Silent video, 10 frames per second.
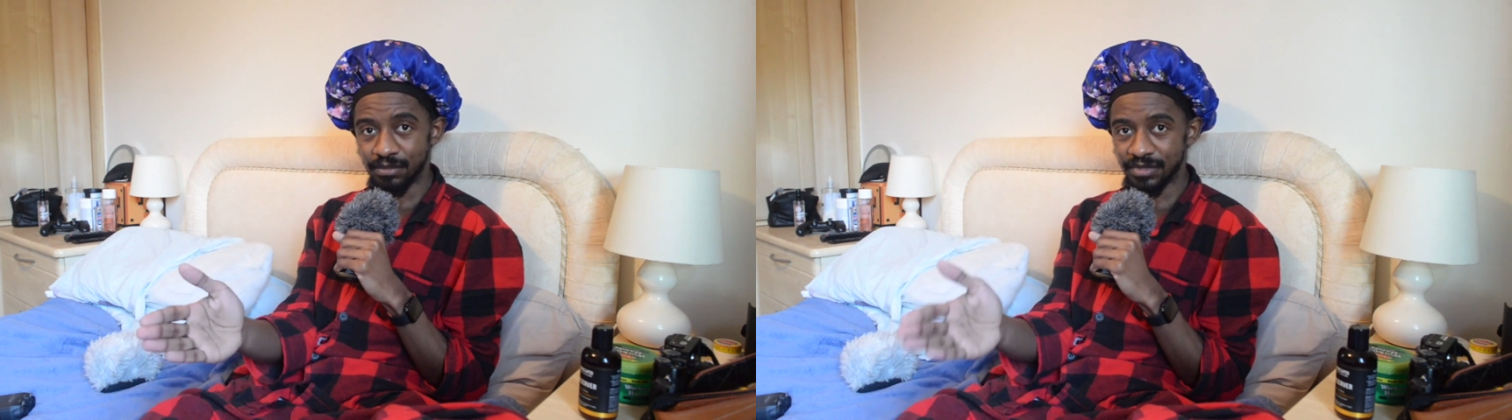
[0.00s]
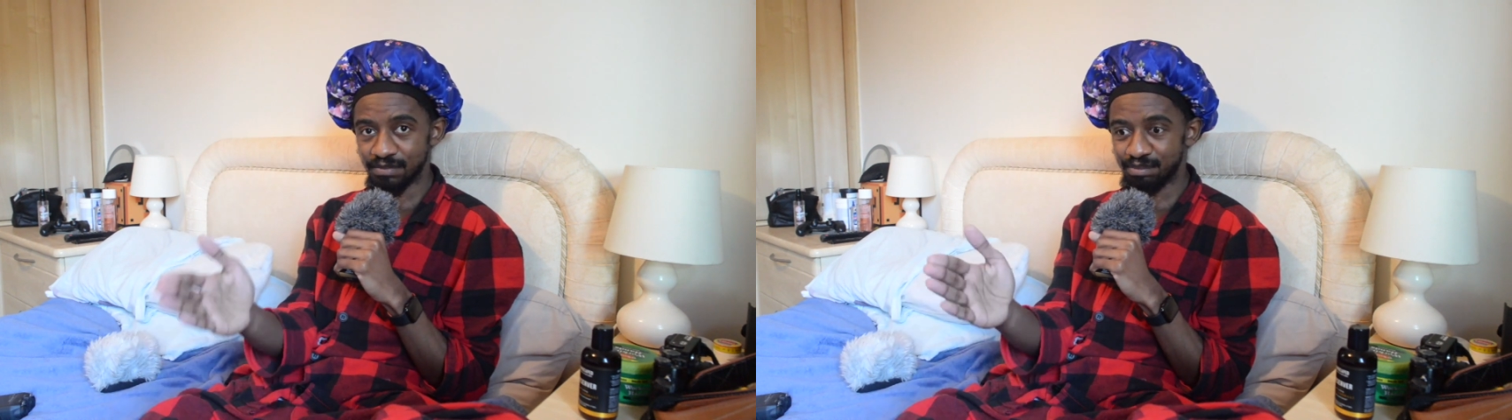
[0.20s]

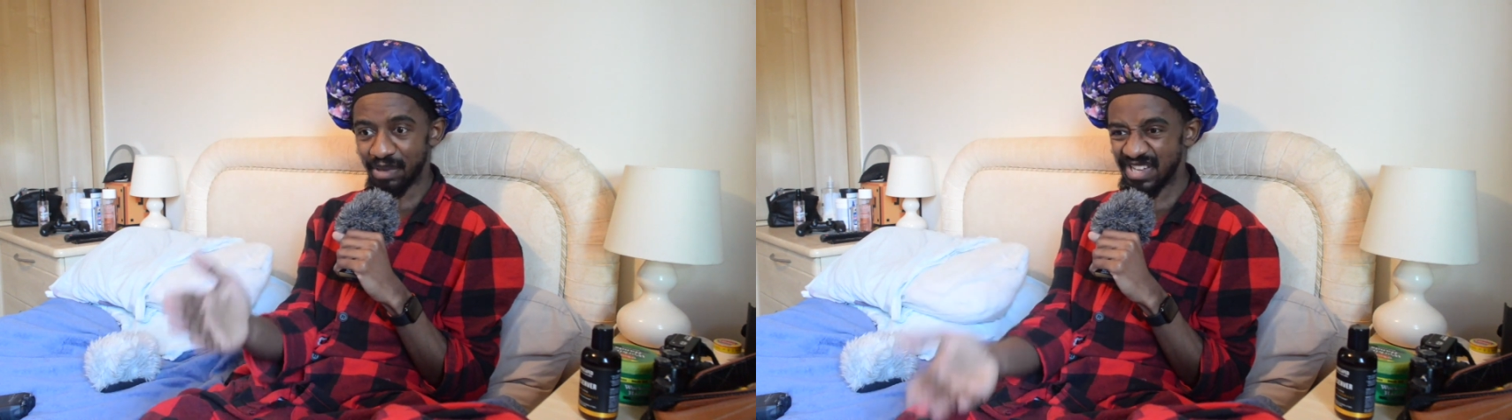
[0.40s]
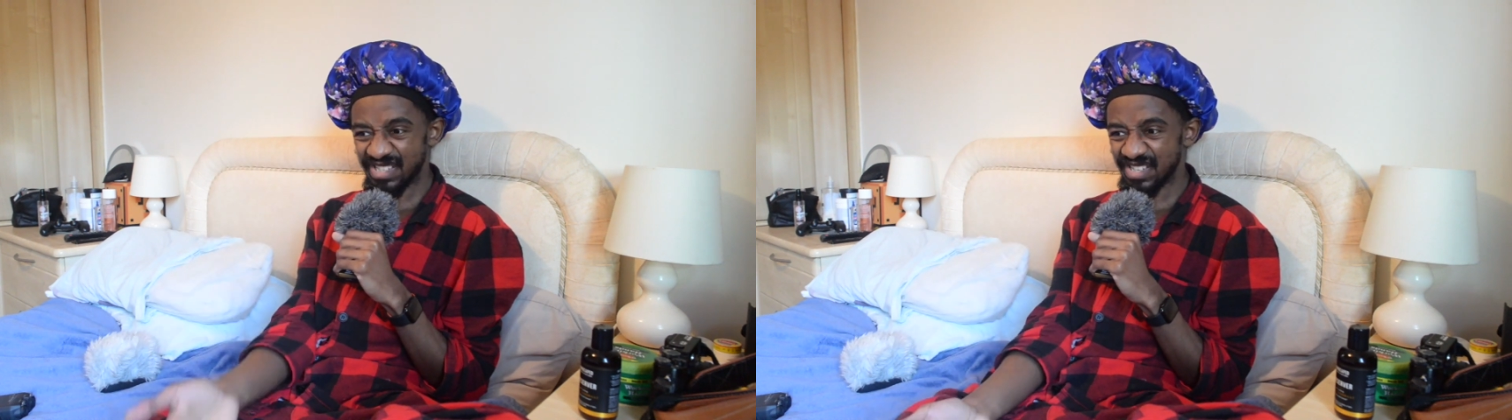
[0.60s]
was
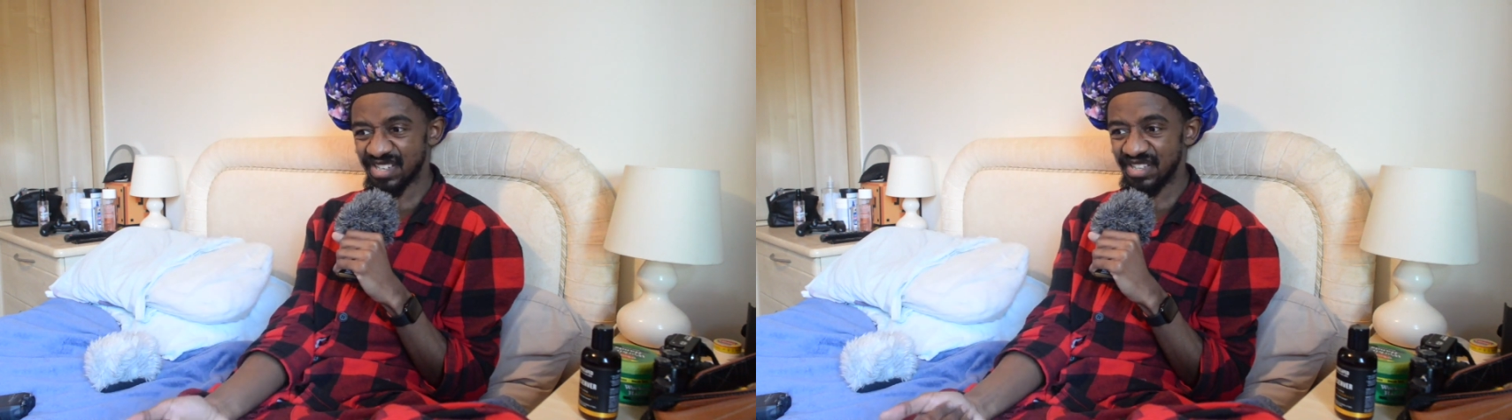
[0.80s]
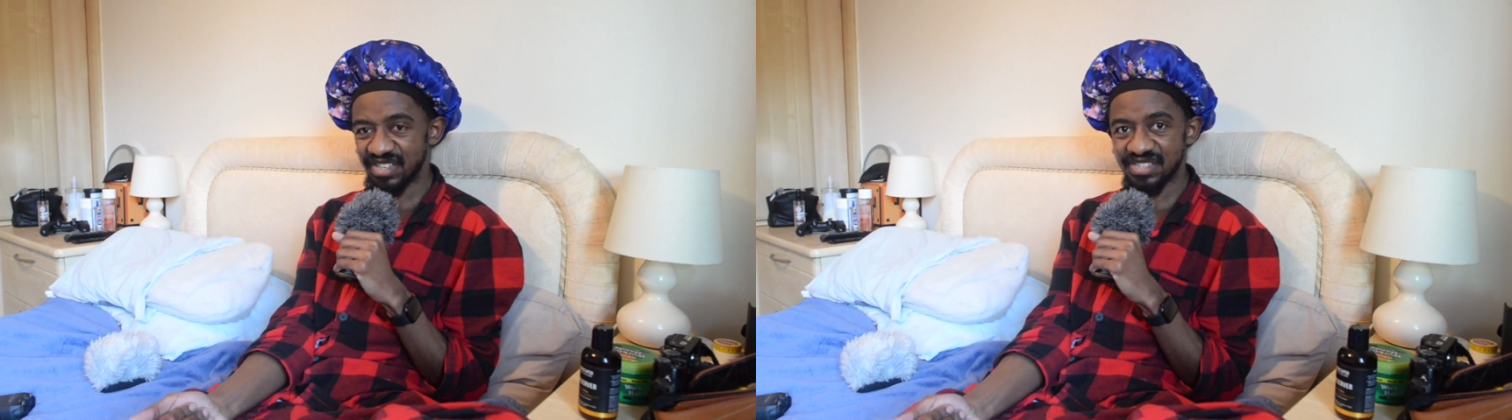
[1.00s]

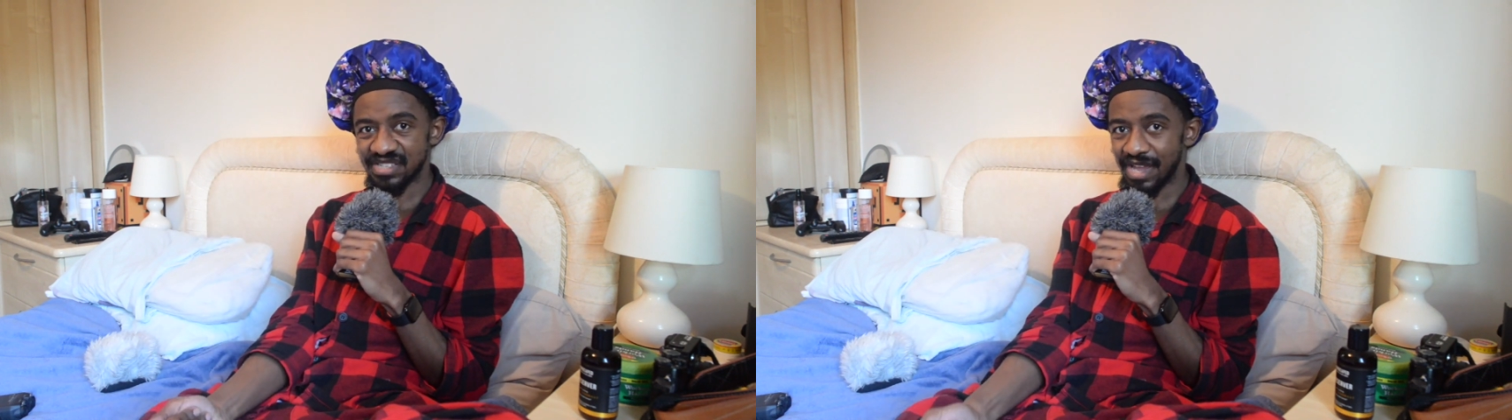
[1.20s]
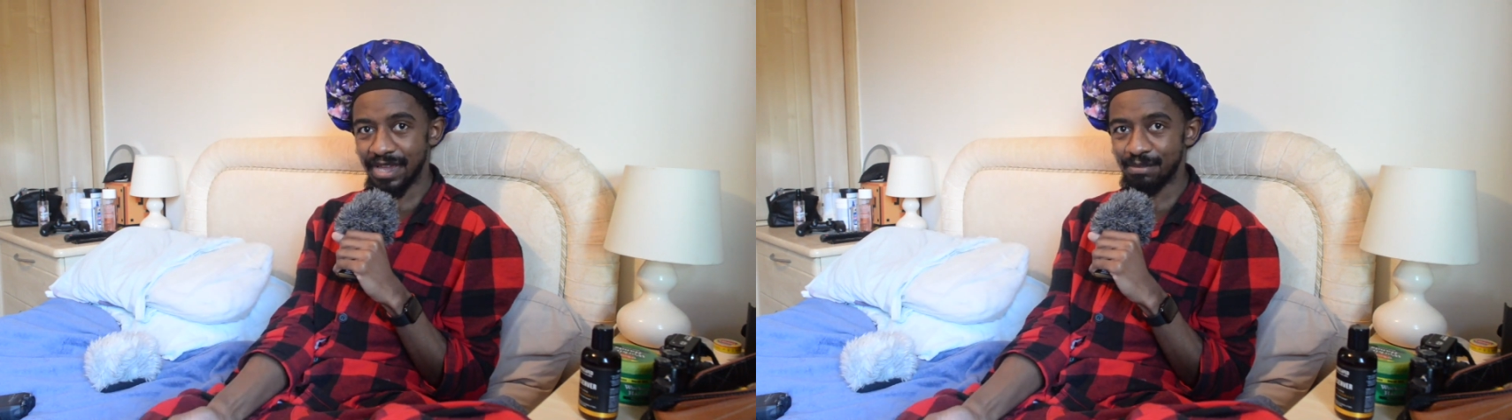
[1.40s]
basically the
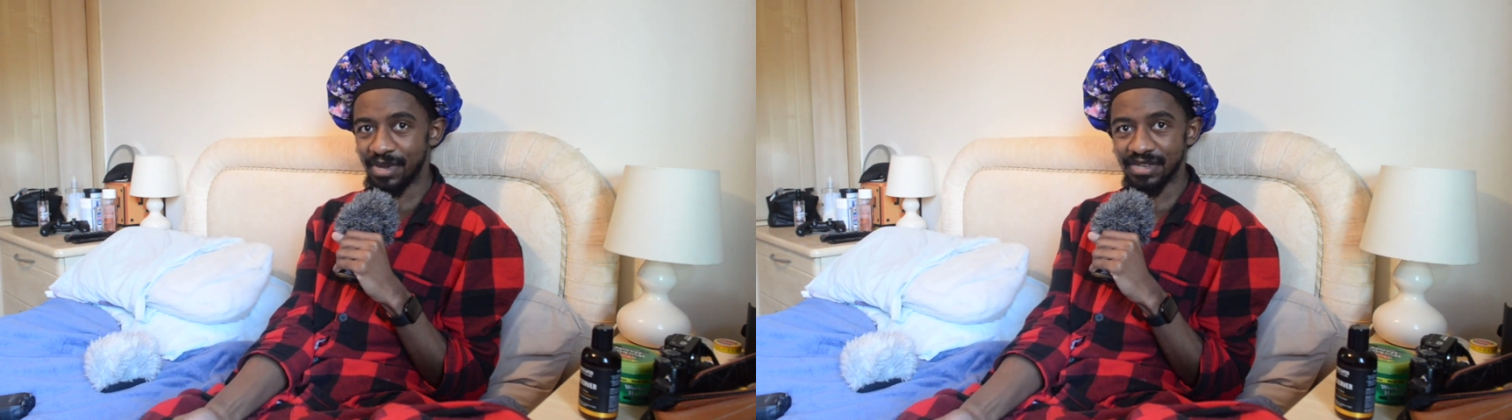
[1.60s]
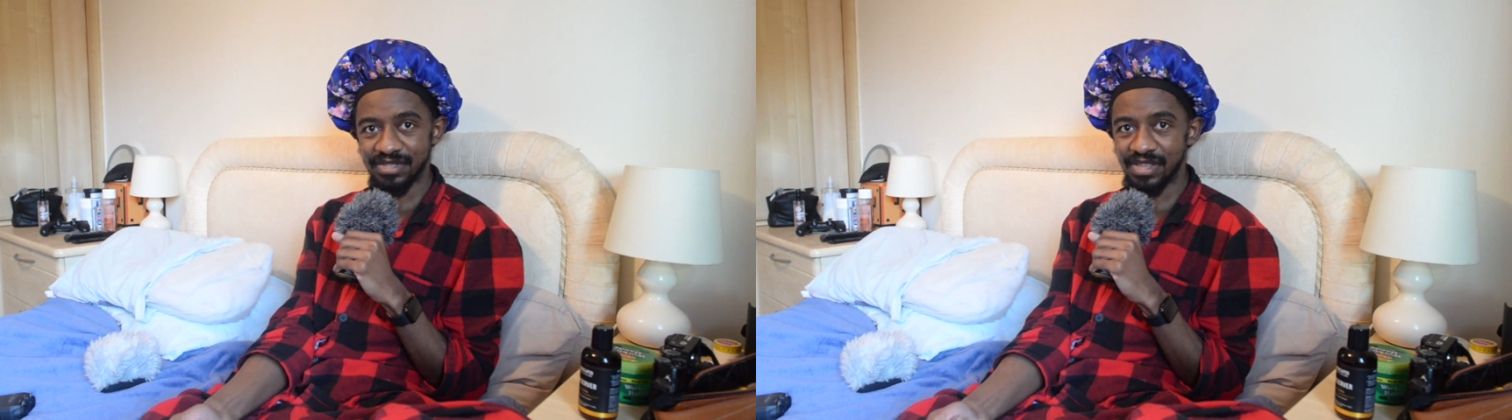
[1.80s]
same
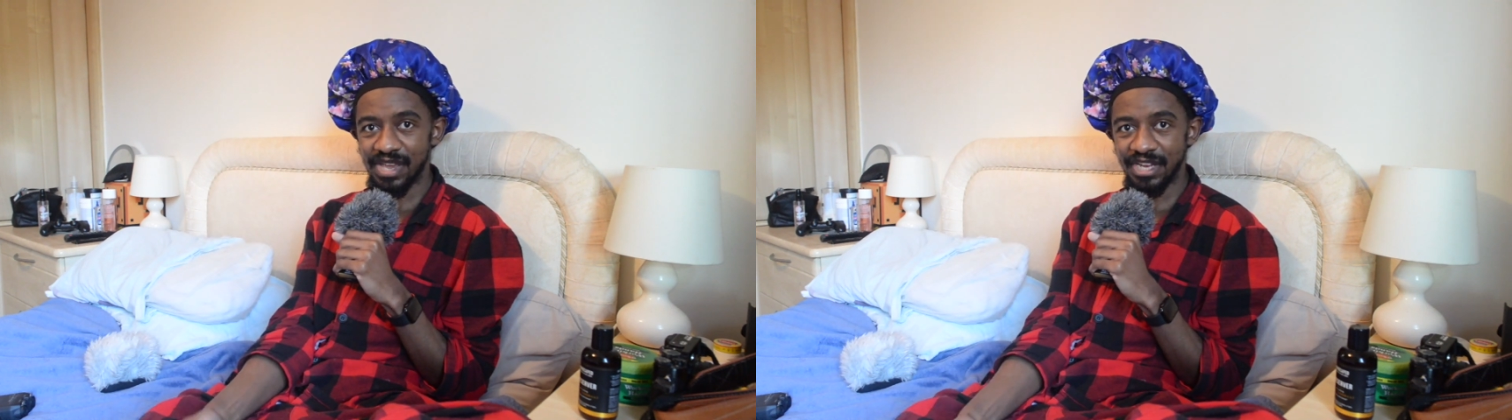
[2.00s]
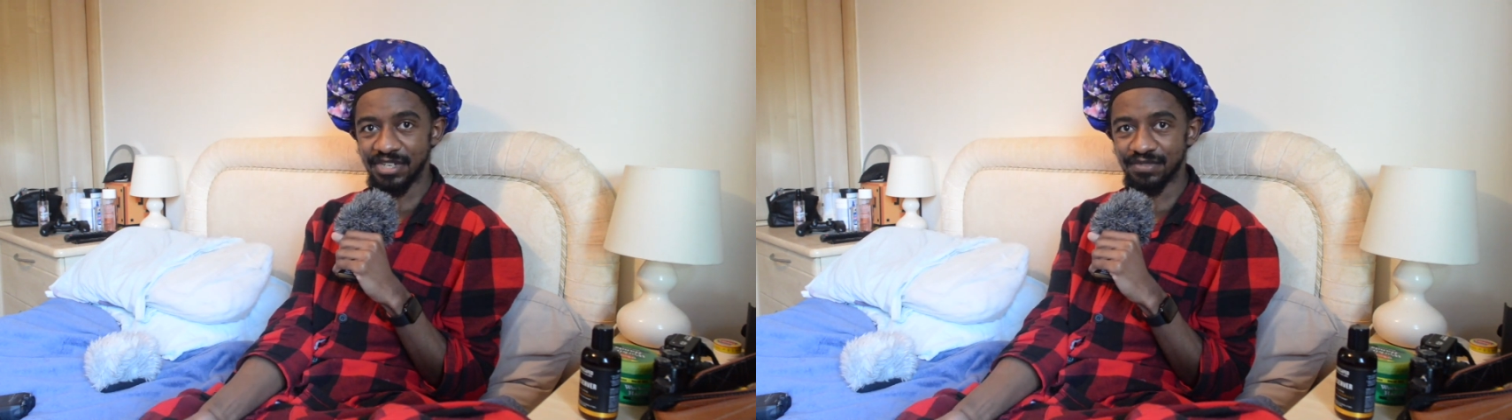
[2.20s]
as
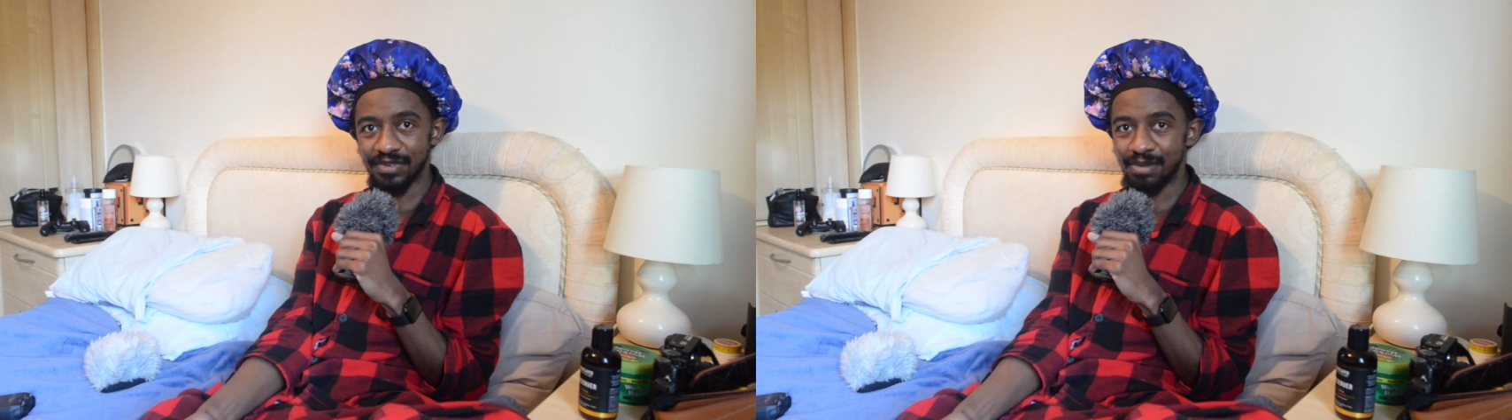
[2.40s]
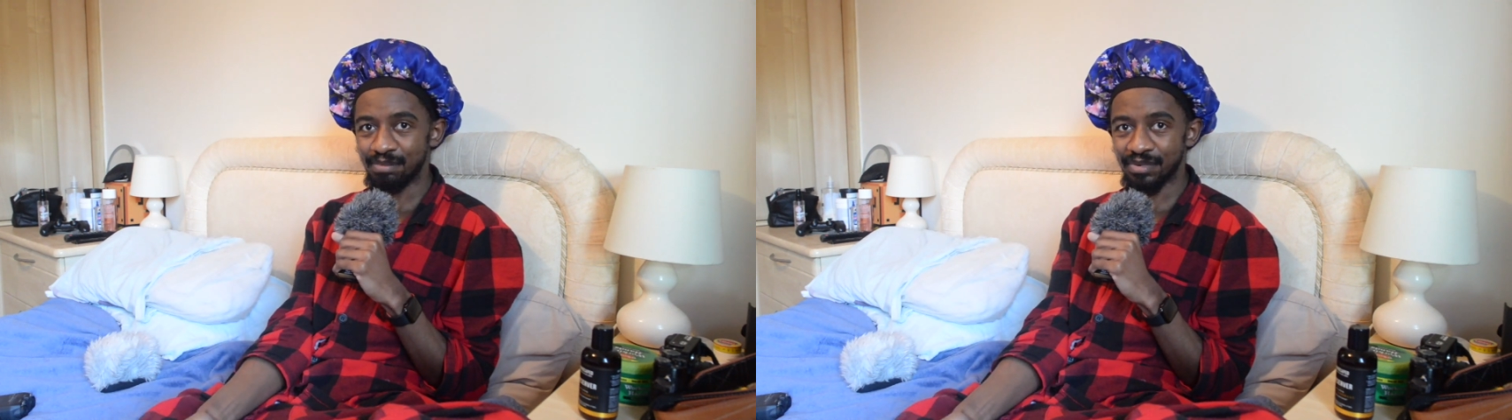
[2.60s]
the
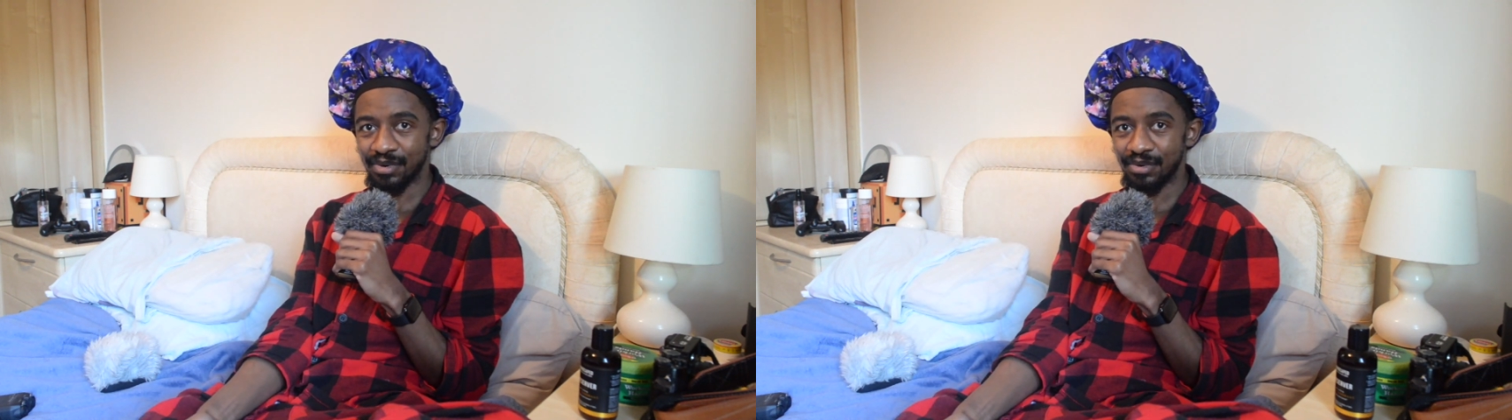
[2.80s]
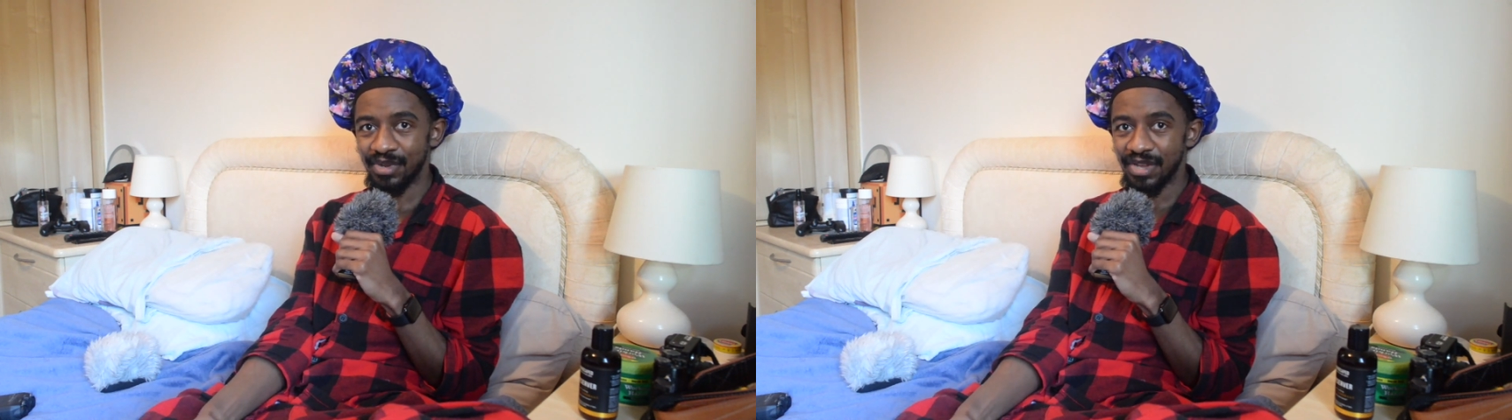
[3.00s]
H4n
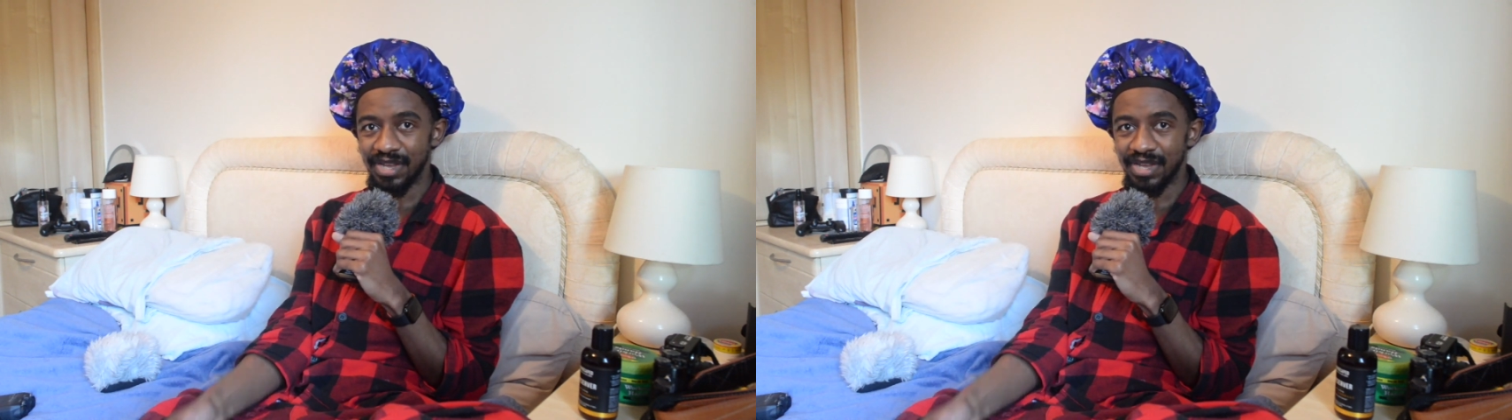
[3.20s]
Pro.